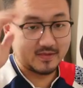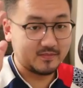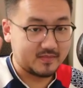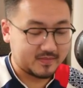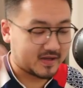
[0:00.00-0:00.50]

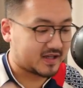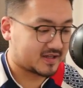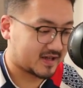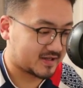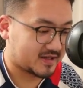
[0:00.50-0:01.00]
but in
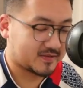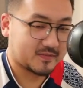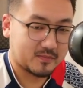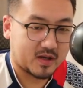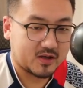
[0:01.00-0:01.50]
later.
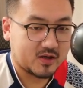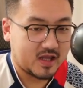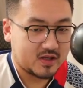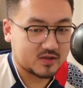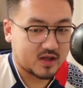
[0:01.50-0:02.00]
But you
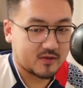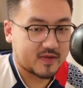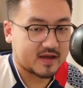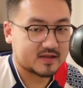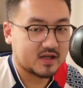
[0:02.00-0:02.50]
need to know
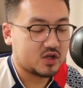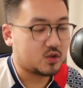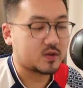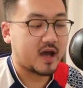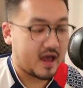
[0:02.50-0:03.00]
that you
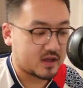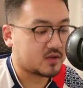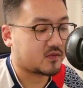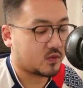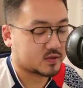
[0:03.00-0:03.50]
can of
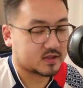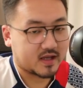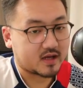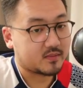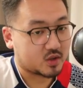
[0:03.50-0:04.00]
course
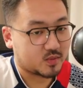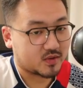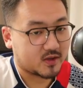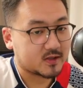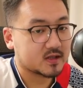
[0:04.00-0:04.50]
select multiple
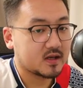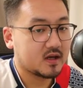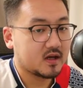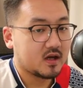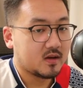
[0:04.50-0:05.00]
things,
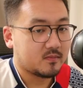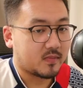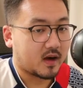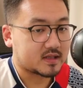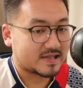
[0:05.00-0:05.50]

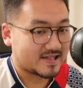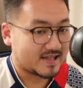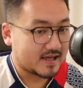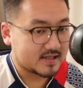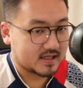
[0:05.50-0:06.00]
but the
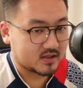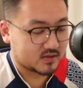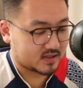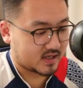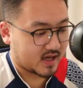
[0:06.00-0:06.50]
last thing you
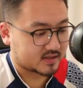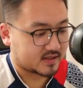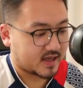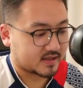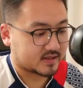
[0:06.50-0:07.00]
select,
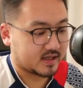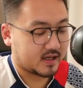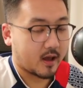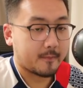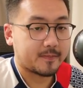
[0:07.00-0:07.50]
that's the
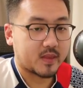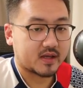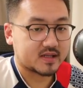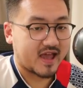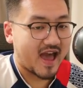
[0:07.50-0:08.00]

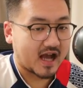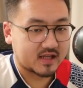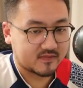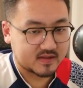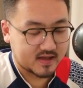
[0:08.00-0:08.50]

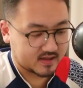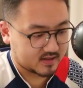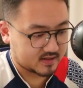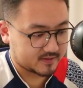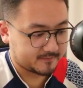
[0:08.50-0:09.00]
active
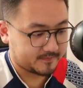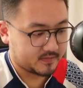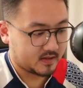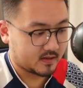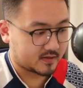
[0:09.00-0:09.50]
selected.
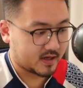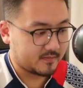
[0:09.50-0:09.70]
Okay.